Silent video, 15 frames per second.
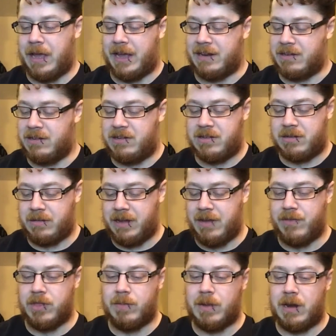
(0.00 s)
and
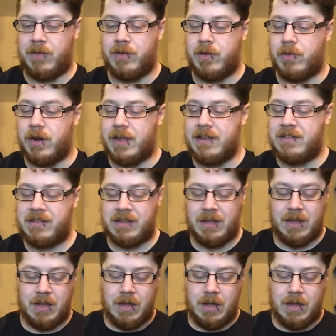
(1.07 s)
given them a lovely release.